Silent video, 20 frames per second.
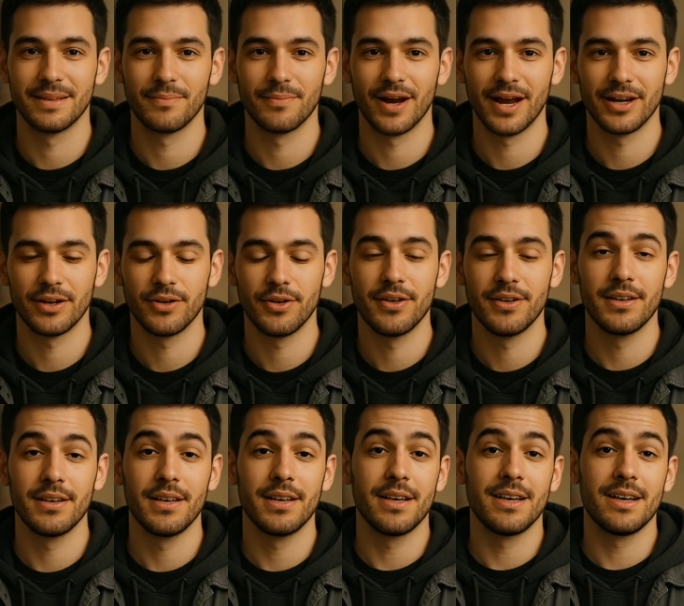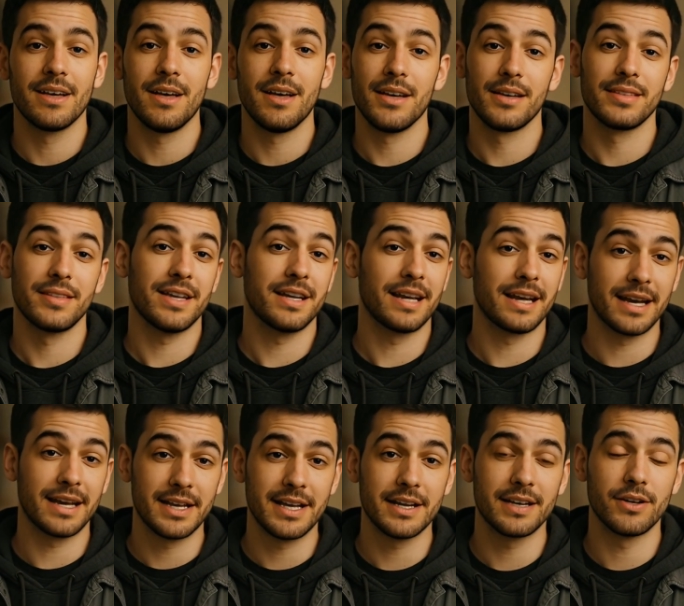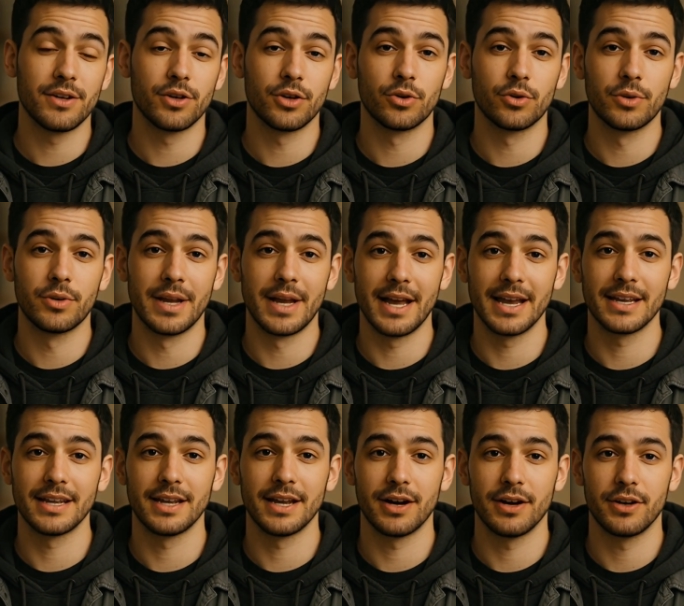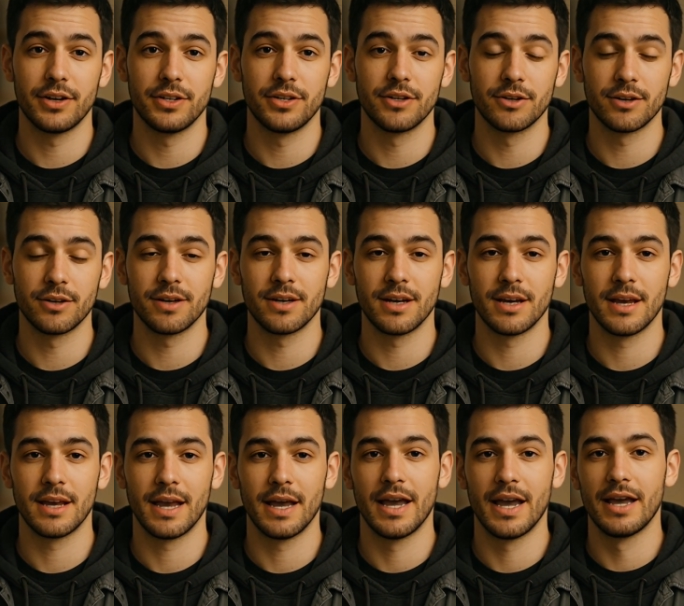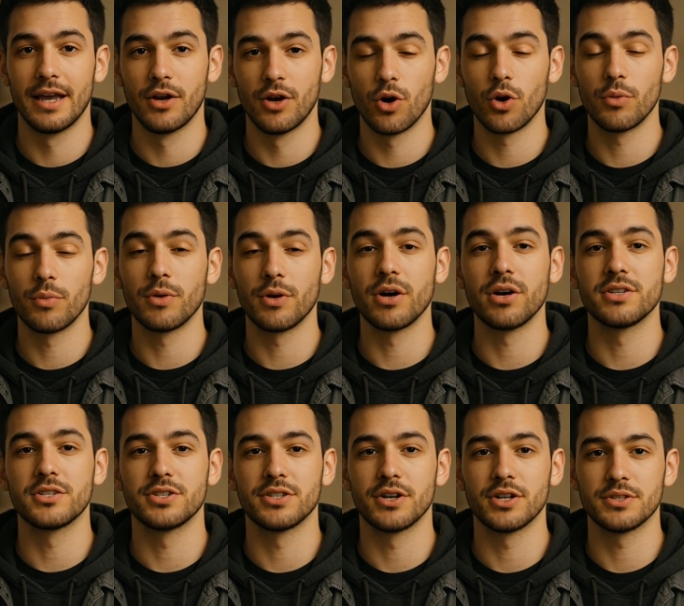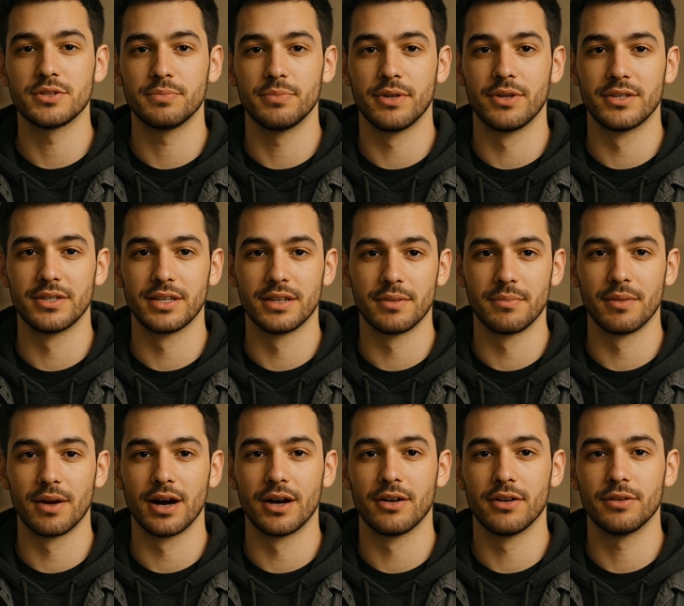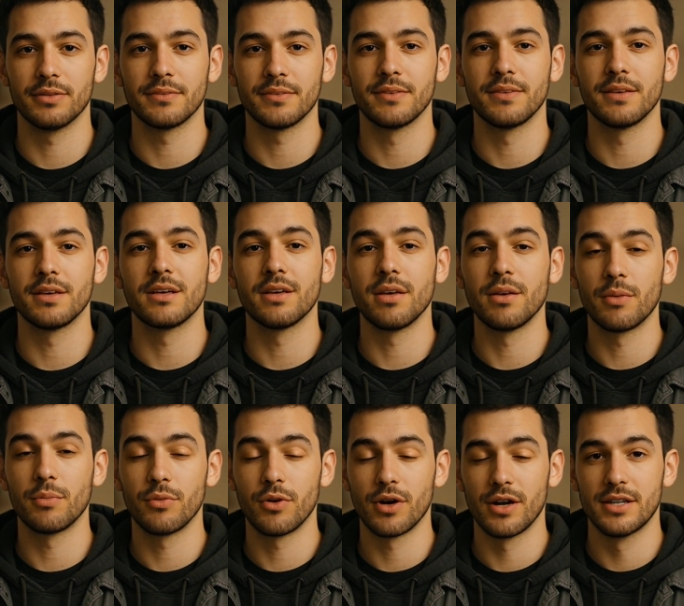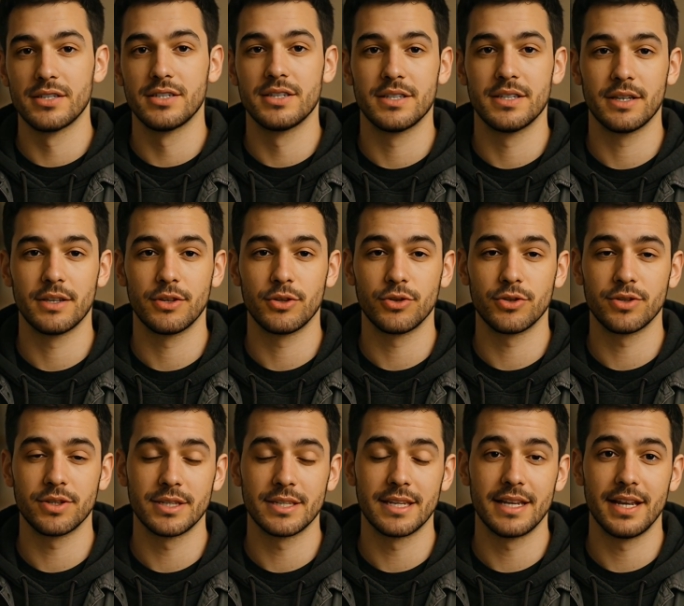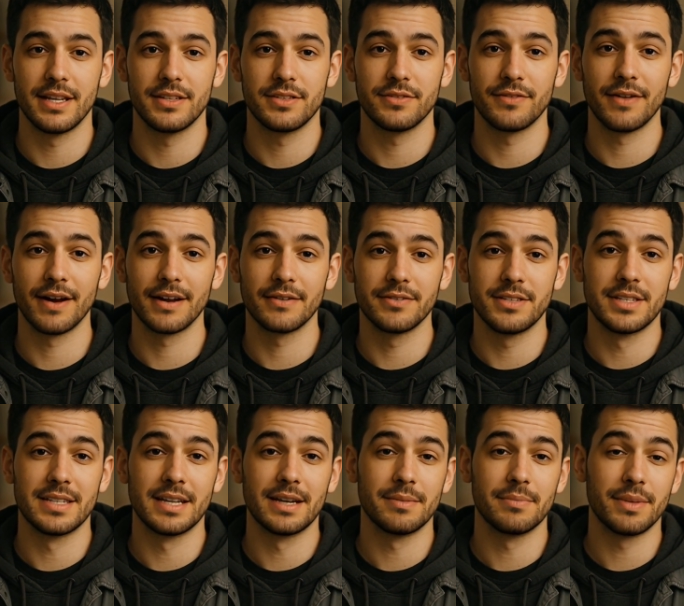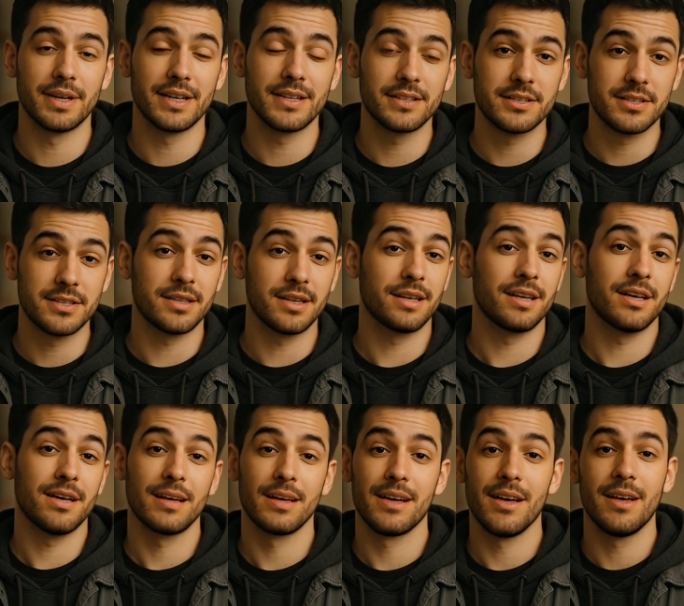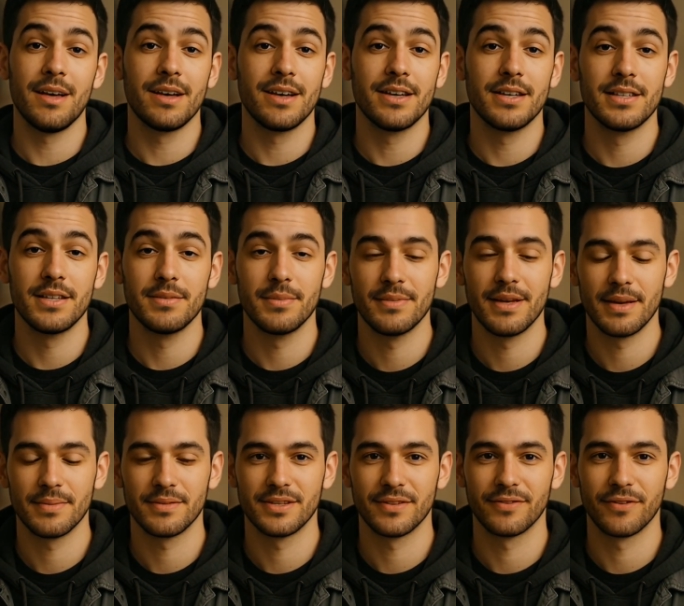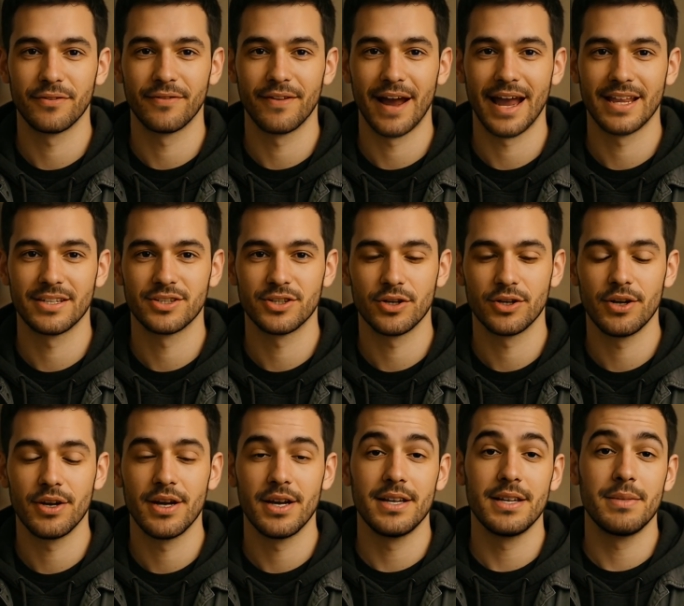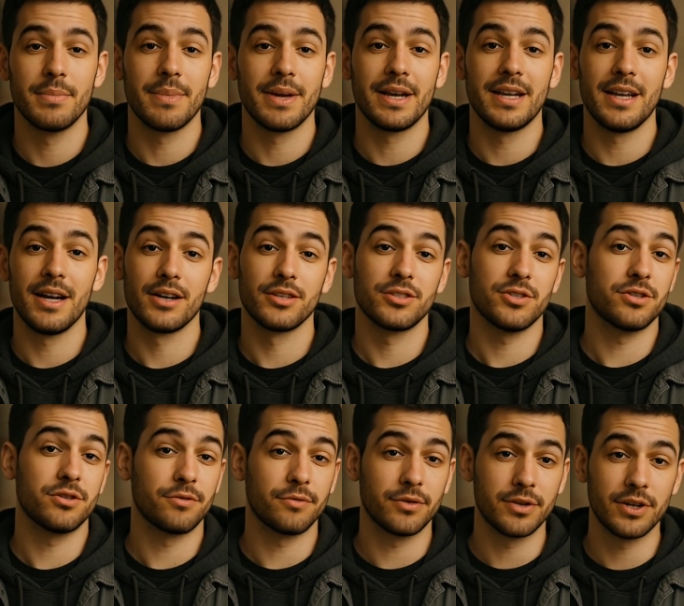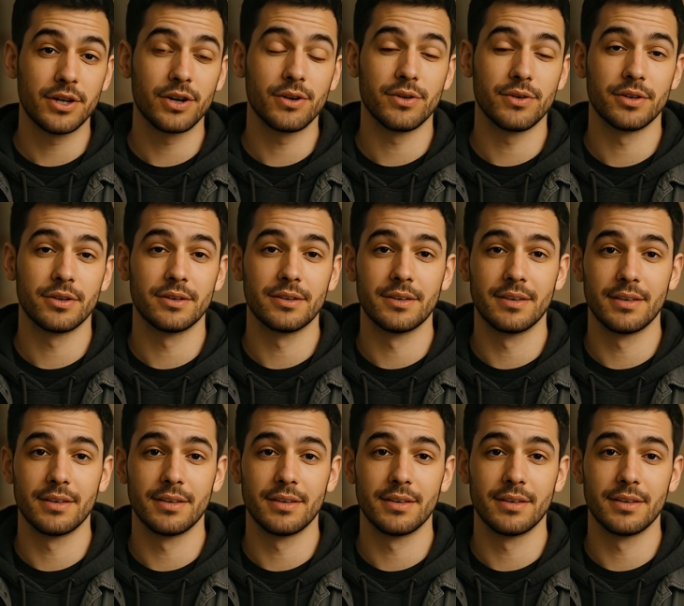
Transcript: Miner. Then I hit Create Character, and OpenArt starts building the model. Processing usually takes five to ten minutes, sometimes even faster, depending on server load.